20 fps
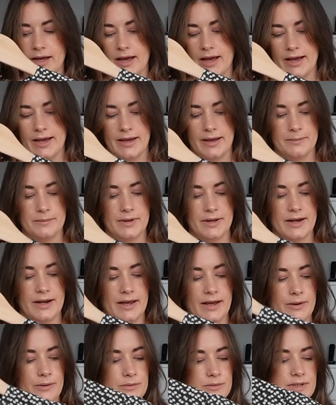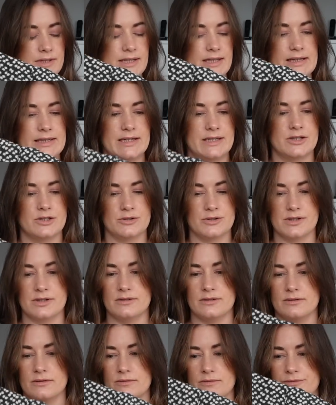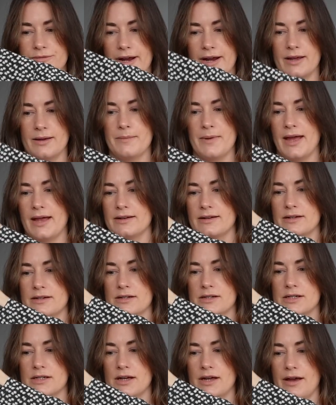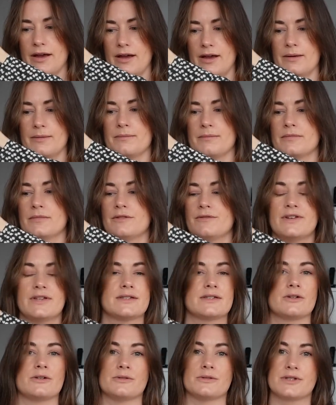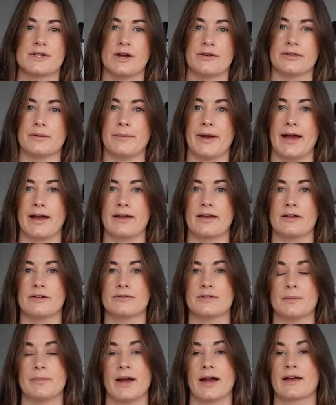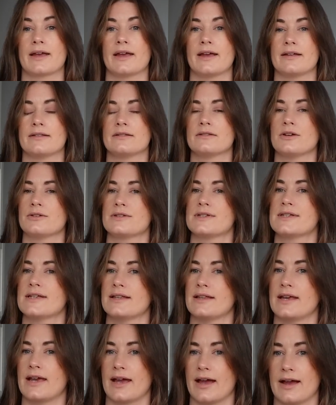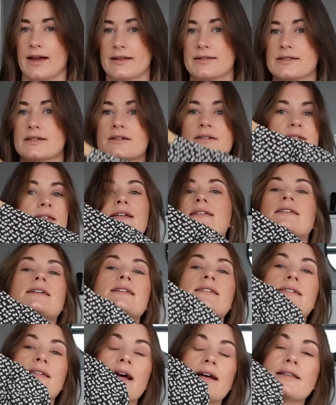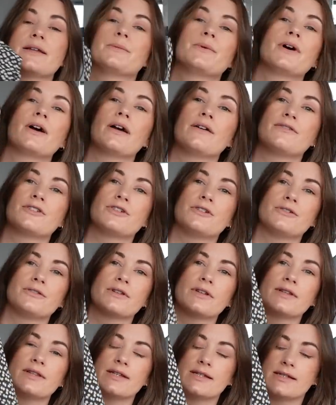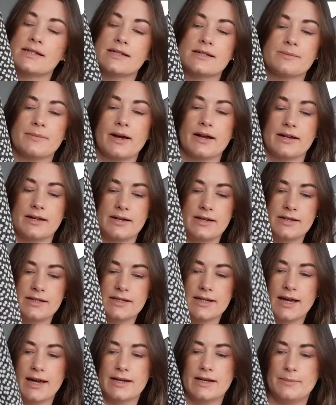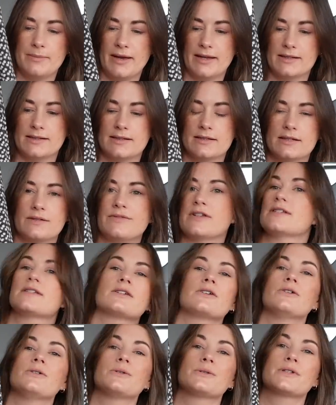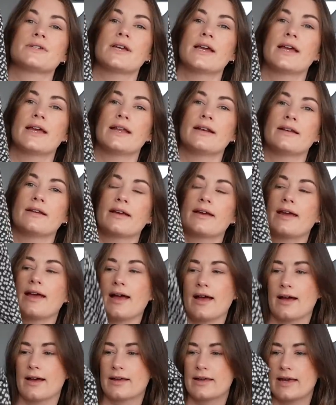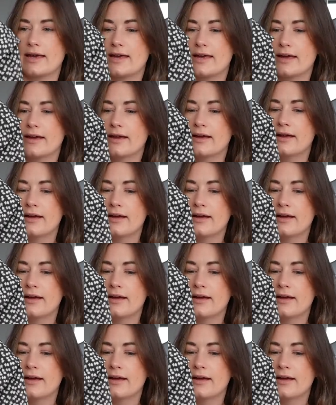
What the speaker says: Now, Tilly doesn't recommend a viscose on the back of the packet. Not to say that you can't, because that's exactly what I've done. This is my Tiny Petals viscose in Khaki.